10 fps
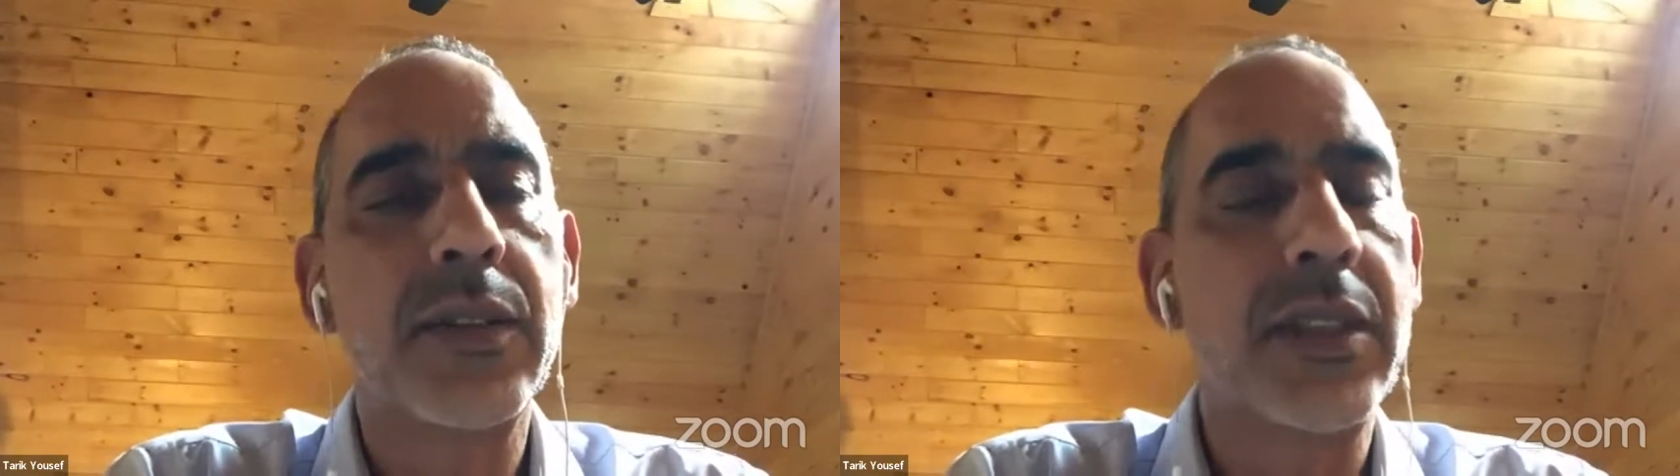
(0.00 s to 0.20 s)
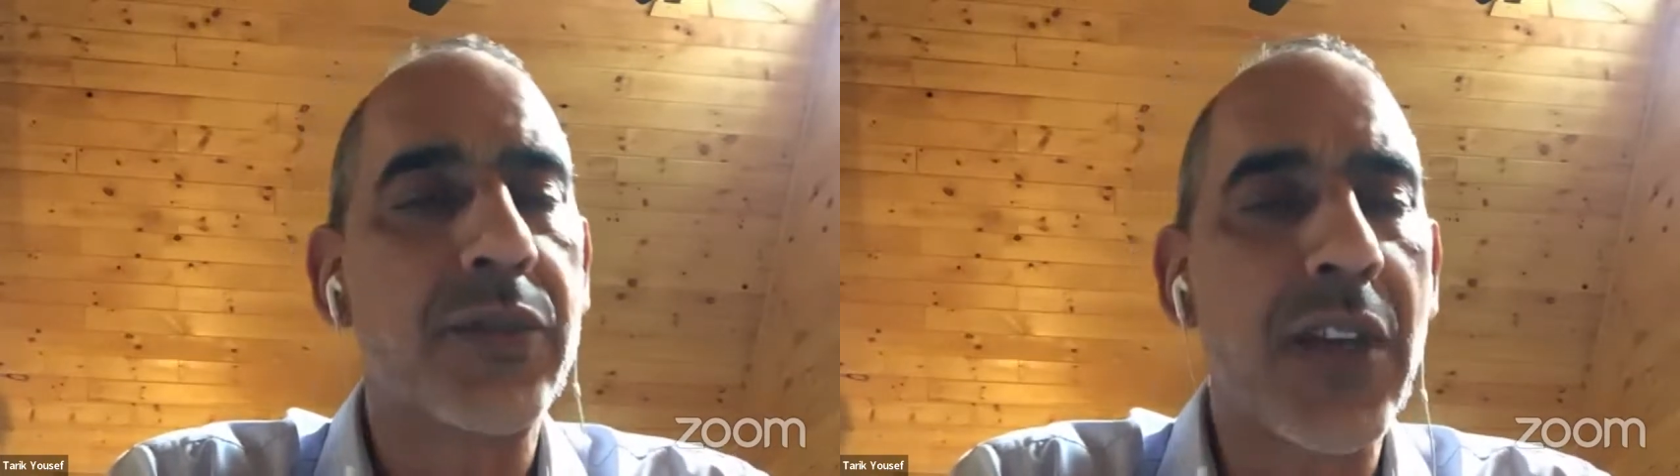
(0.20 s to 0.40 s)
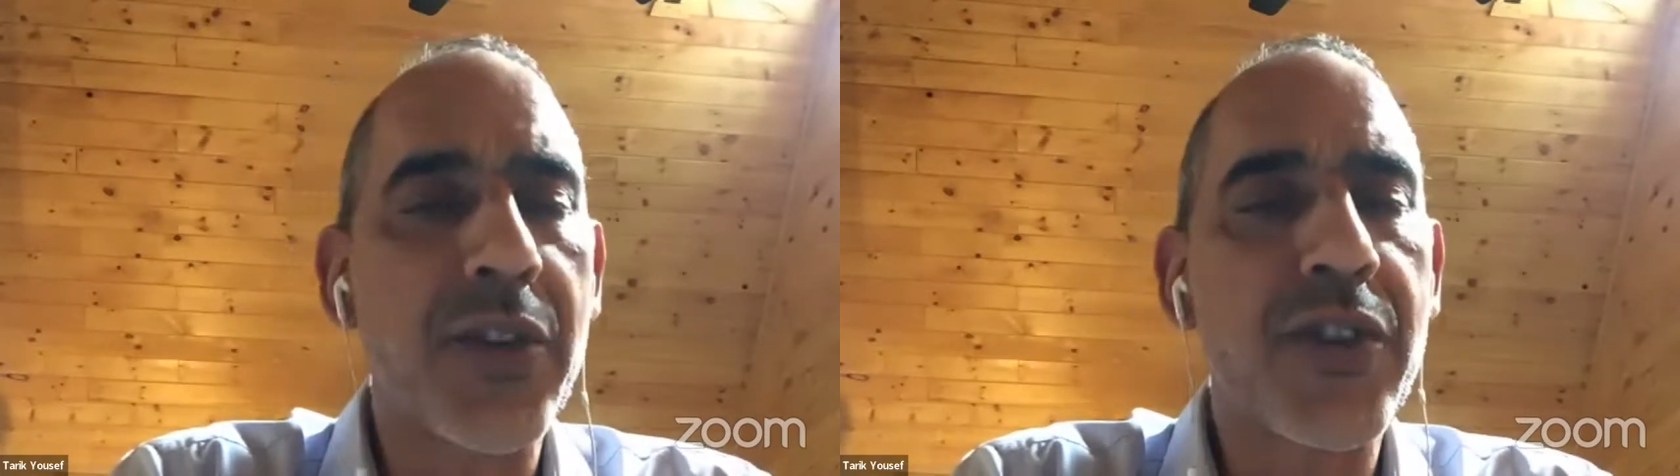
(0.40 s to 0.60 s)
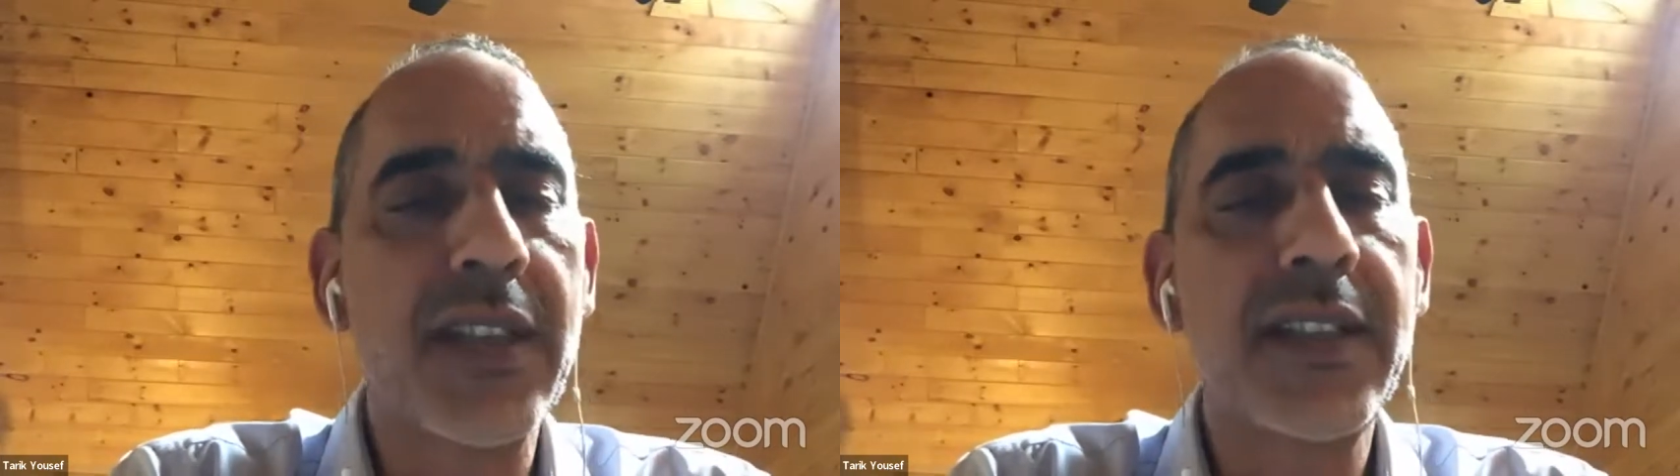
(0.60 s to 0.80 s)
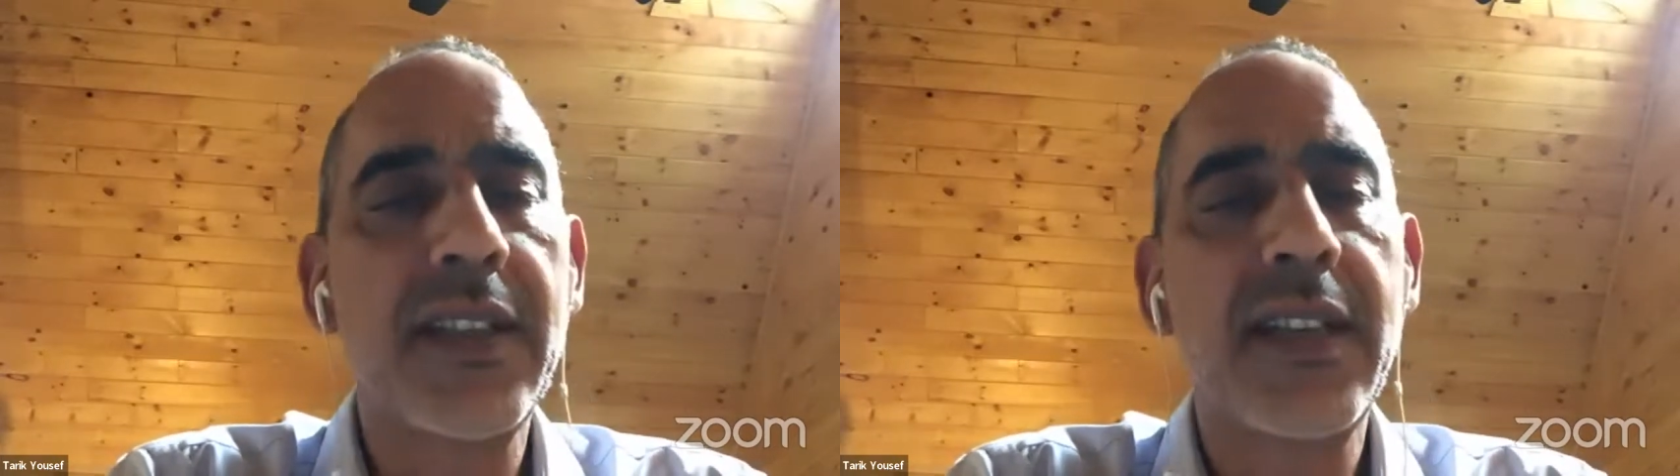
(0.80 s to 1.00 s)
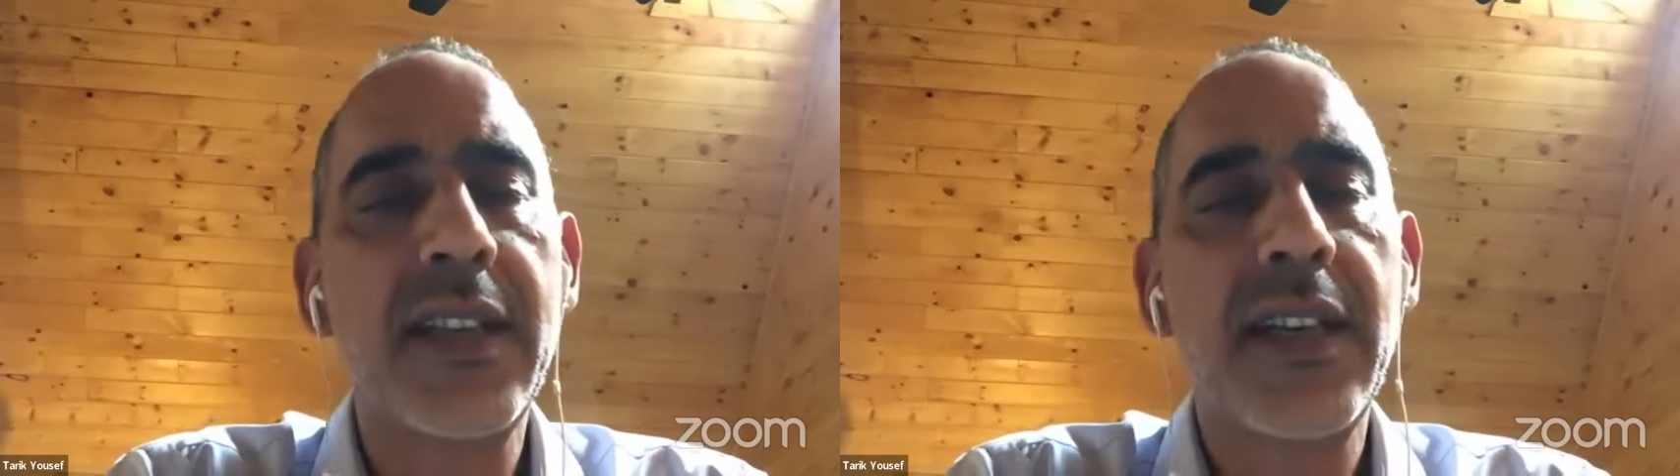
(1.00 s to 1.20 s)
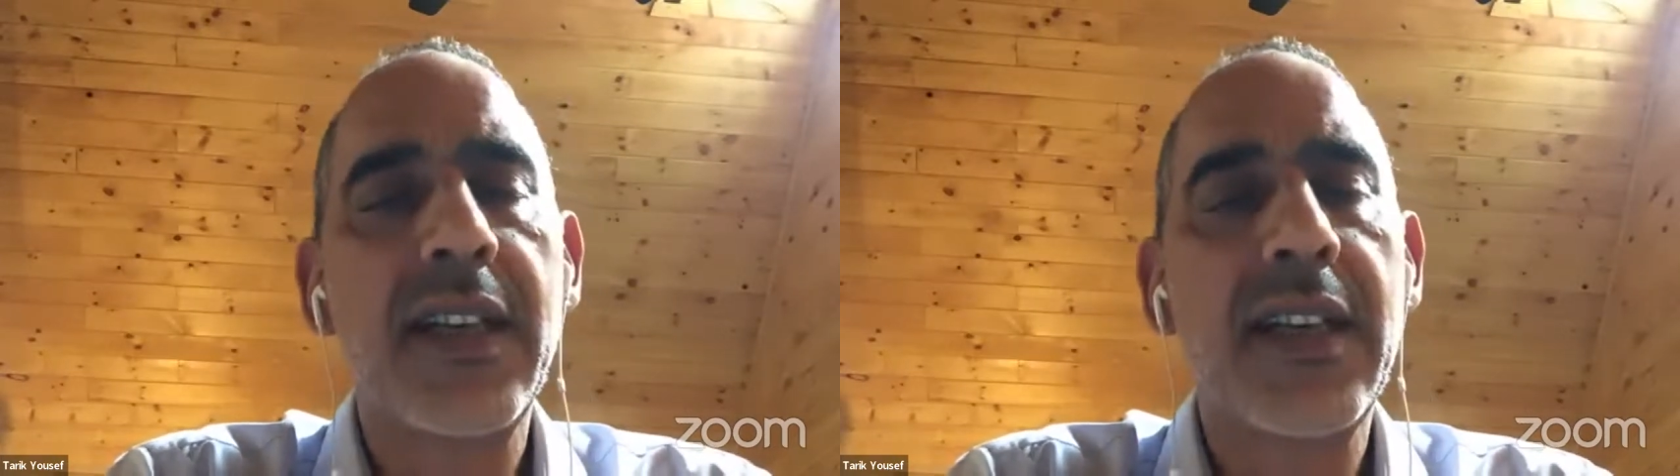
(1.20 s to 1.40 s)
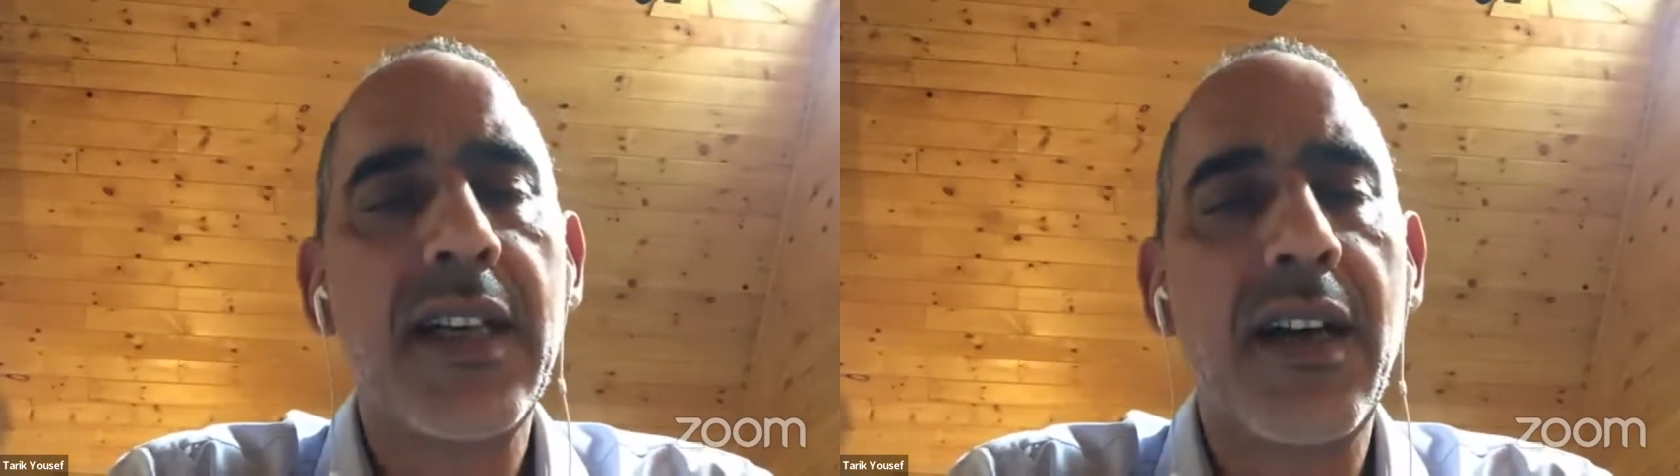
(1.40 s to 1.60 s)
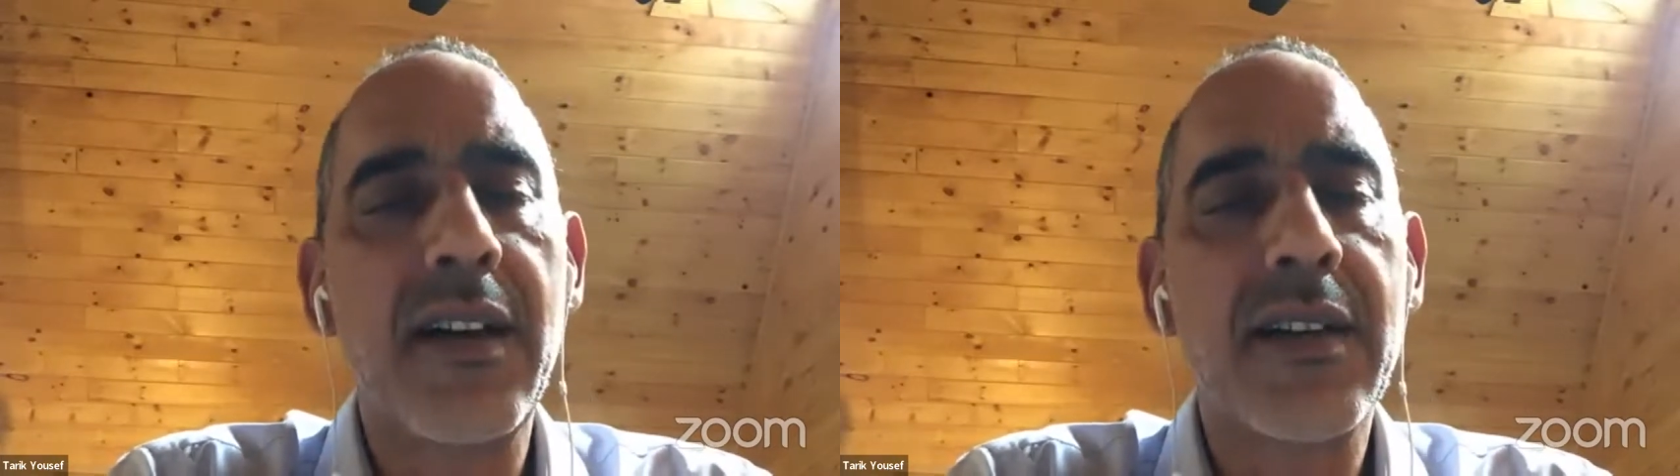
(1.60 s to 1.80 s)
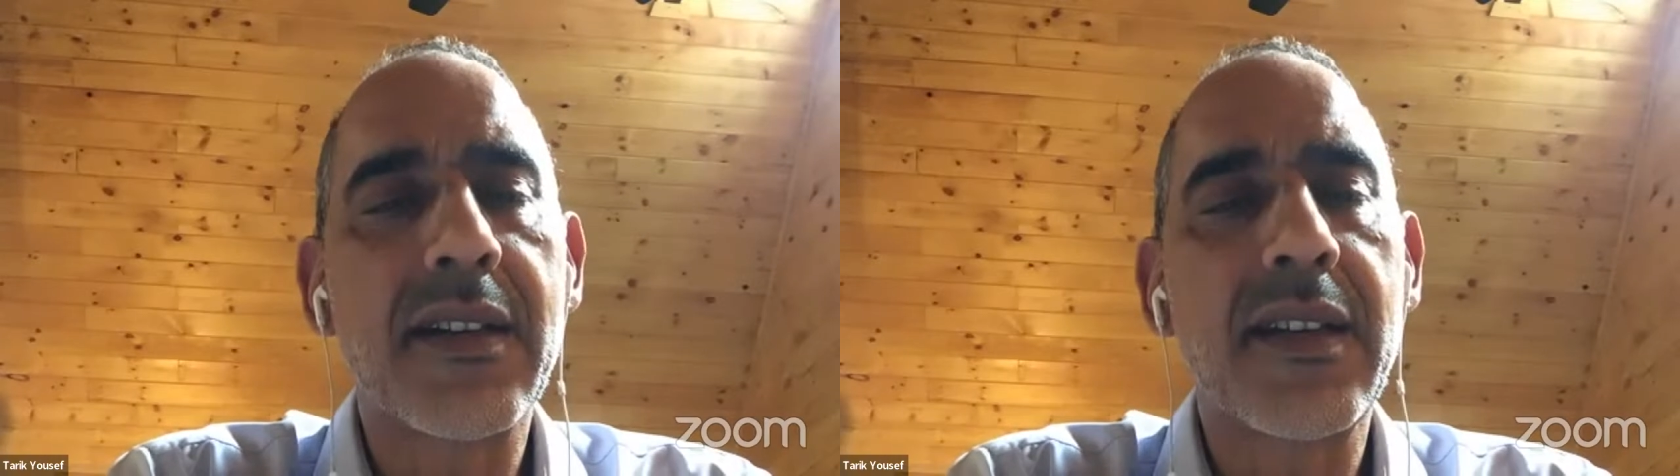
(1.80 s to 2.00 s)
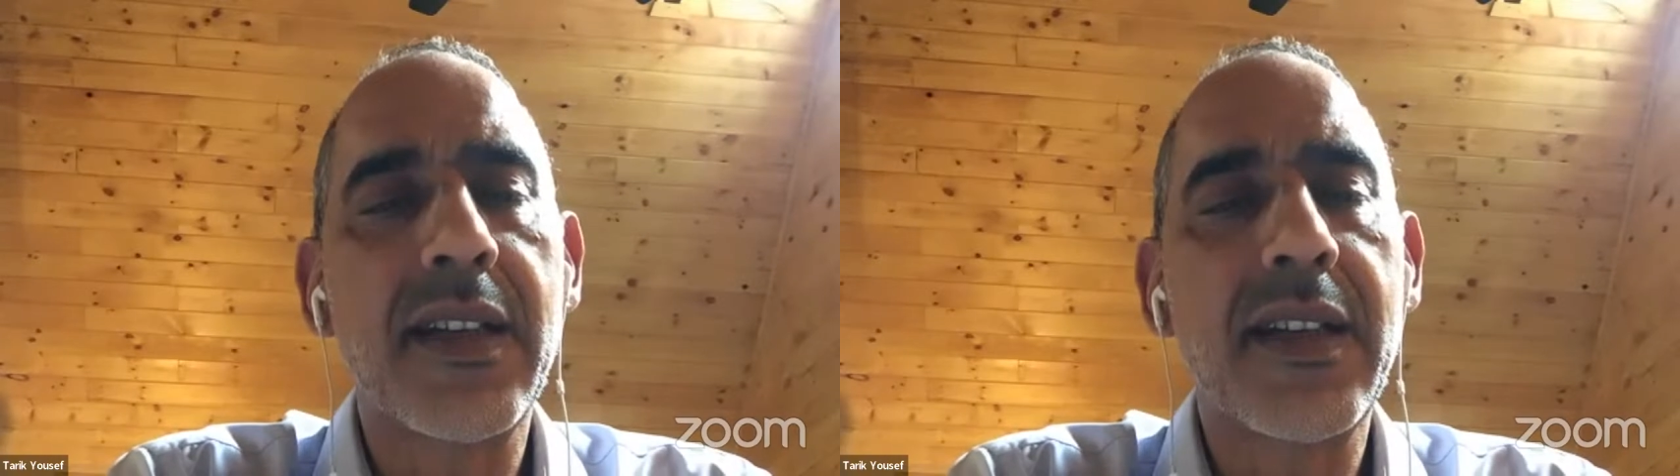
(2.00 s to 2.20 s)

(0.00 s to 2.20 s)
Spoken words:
and Russia, are